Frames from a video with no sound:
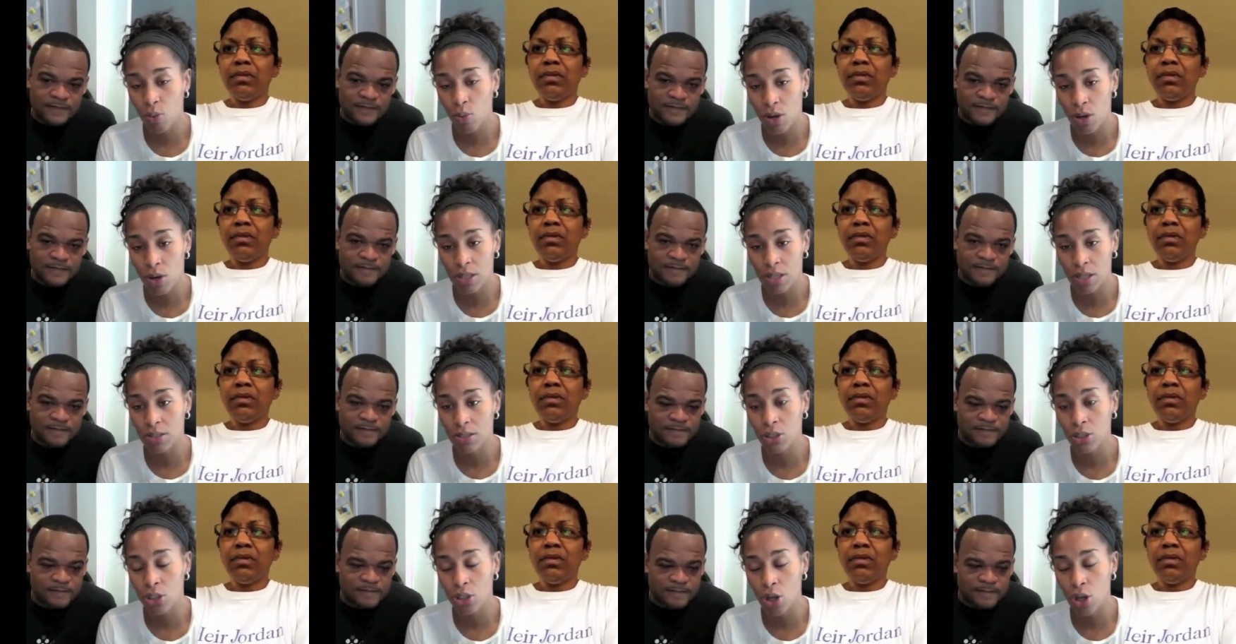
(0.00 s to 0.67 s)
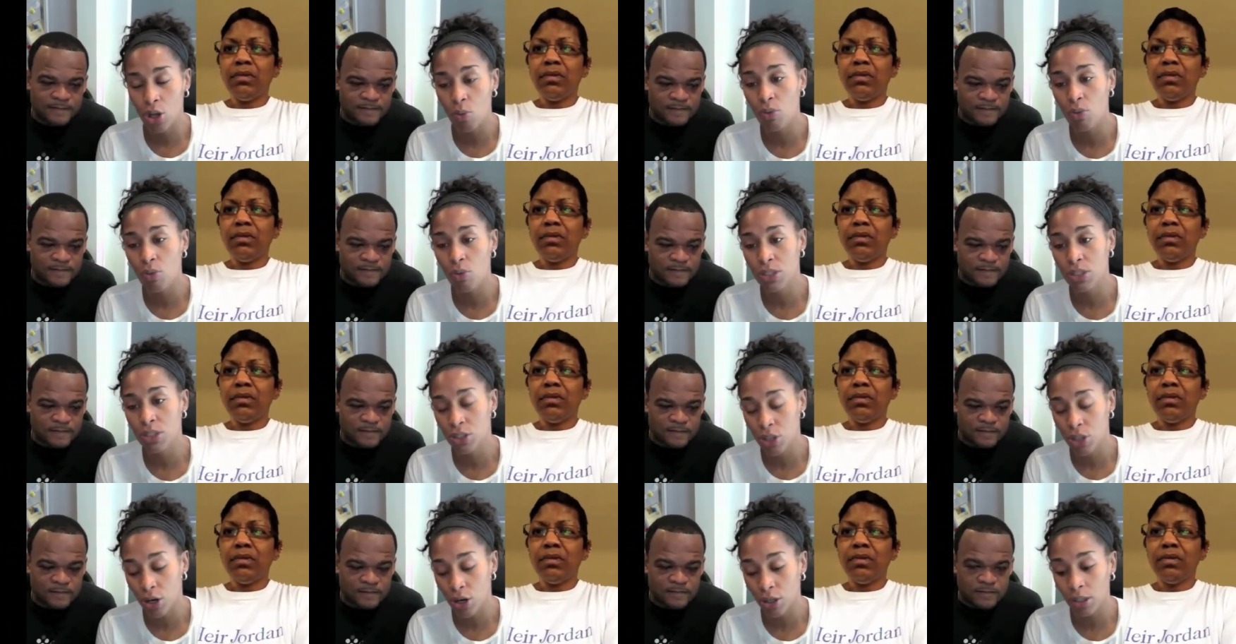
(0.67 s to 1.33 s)
Speaker 1: was you know what was
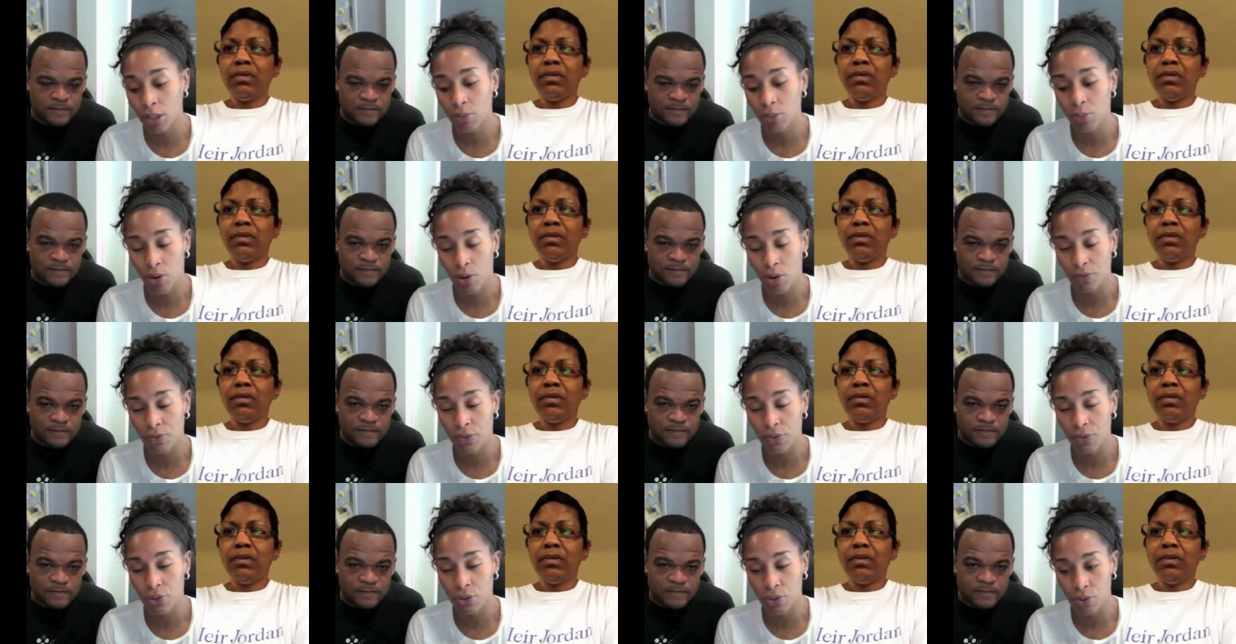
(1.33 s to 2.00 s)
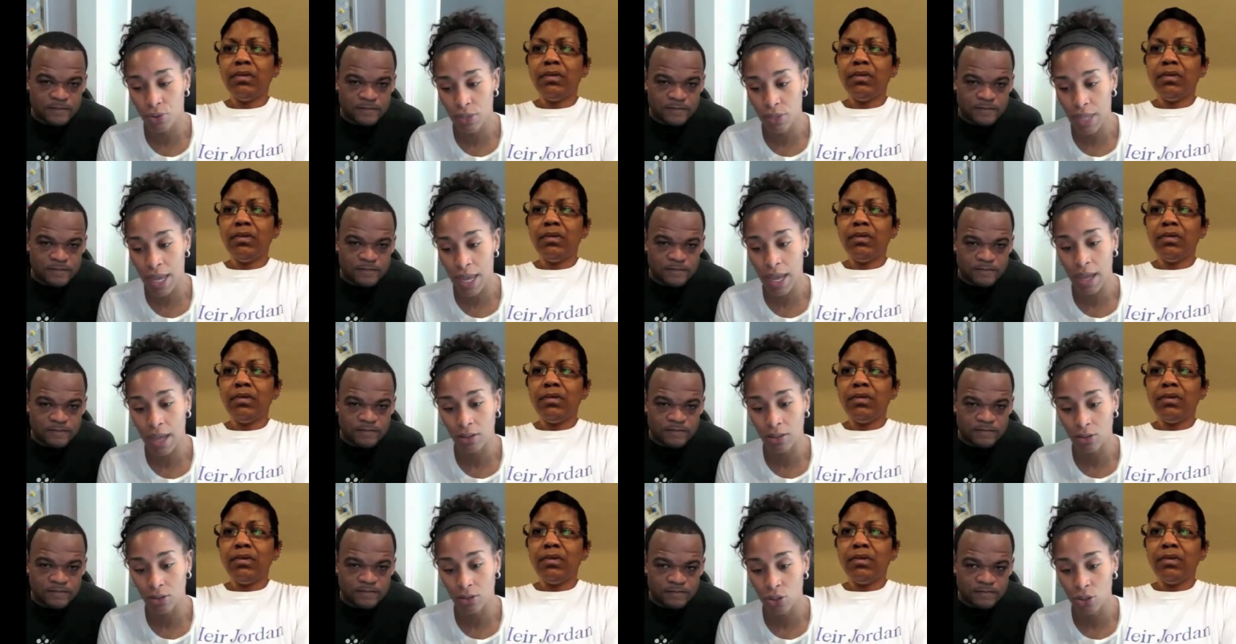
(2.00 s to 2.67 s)
the turning point for you
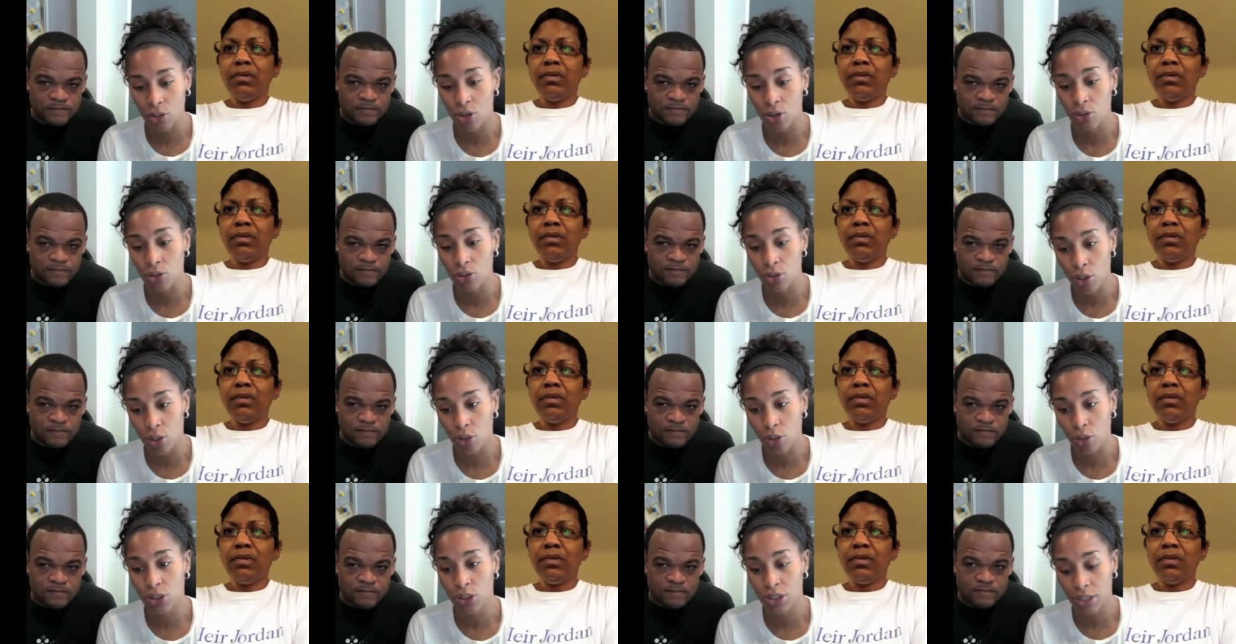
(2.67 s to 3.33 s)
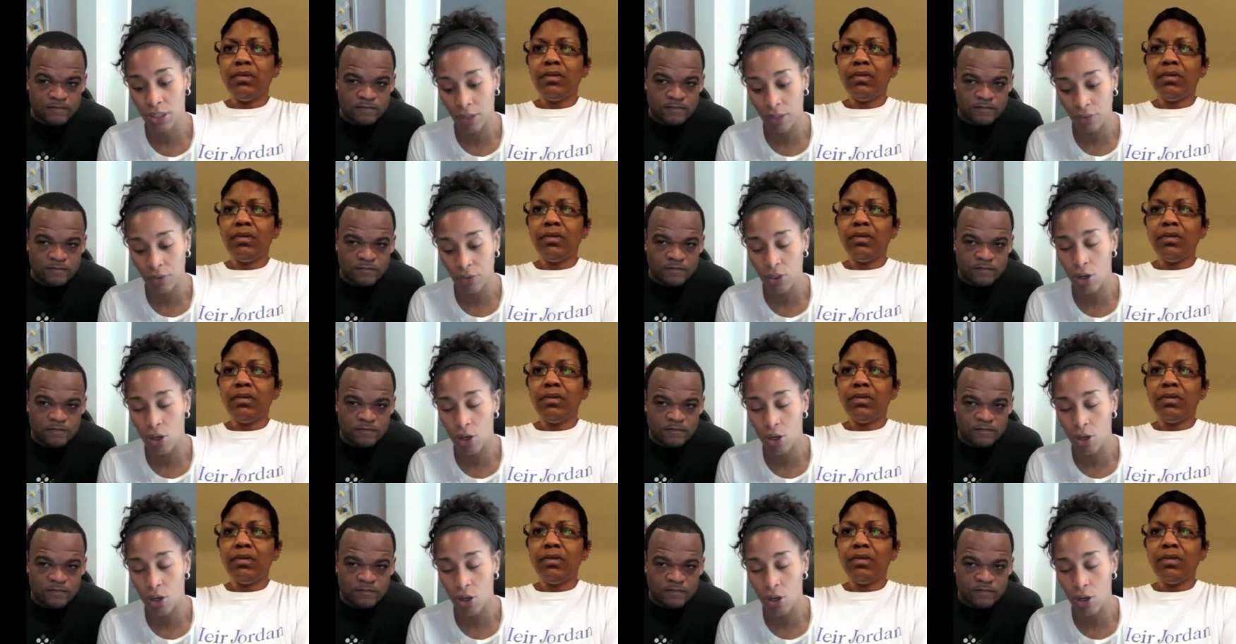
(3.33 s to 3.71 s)
that you know you told yourself you